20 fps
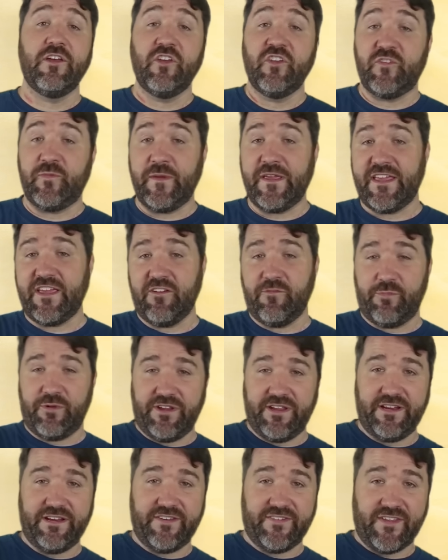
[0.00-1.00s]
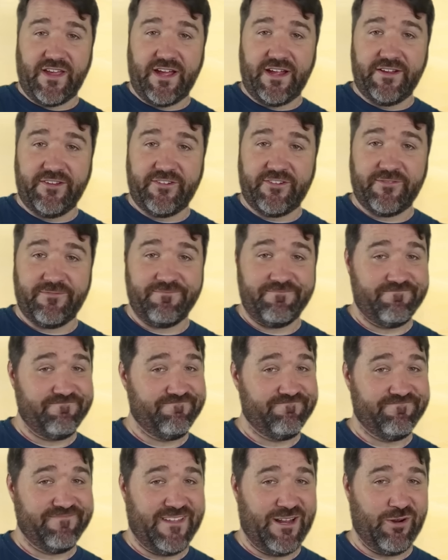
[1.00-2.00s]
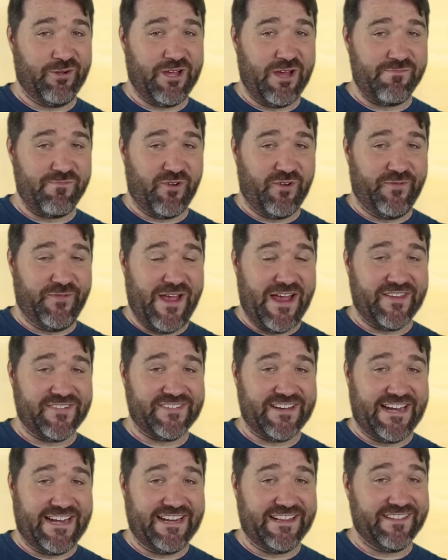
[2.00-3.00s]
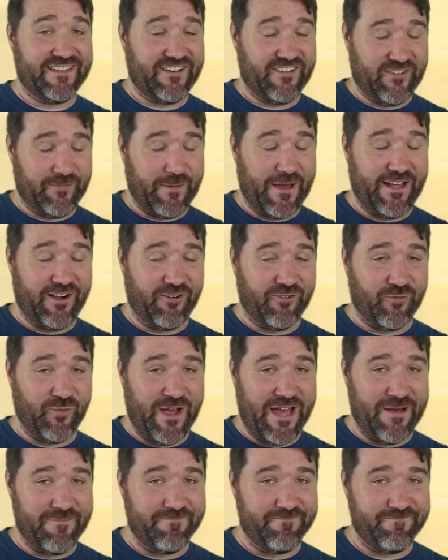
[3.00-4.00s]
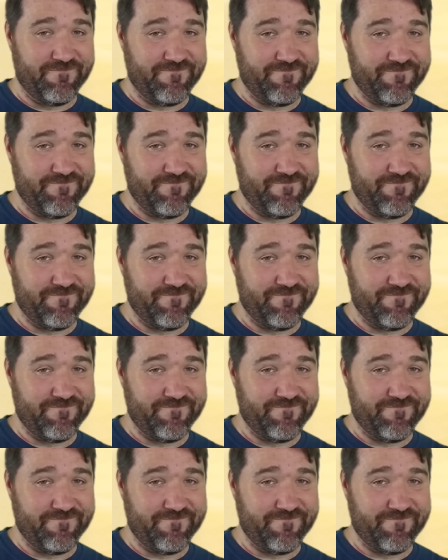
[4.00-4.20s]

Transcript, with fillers: Speaking of brilliant designs, they don't come more fascinating than a spider's web.